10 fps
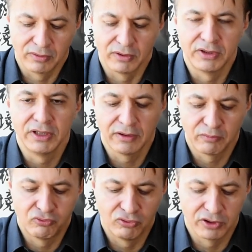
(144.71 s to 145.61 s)
the tea is
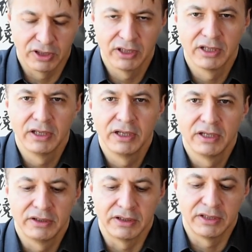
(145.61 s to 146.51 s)
poured,
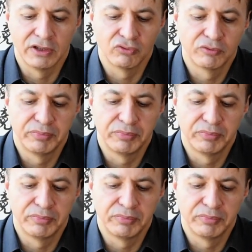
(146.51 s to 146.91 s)
that he would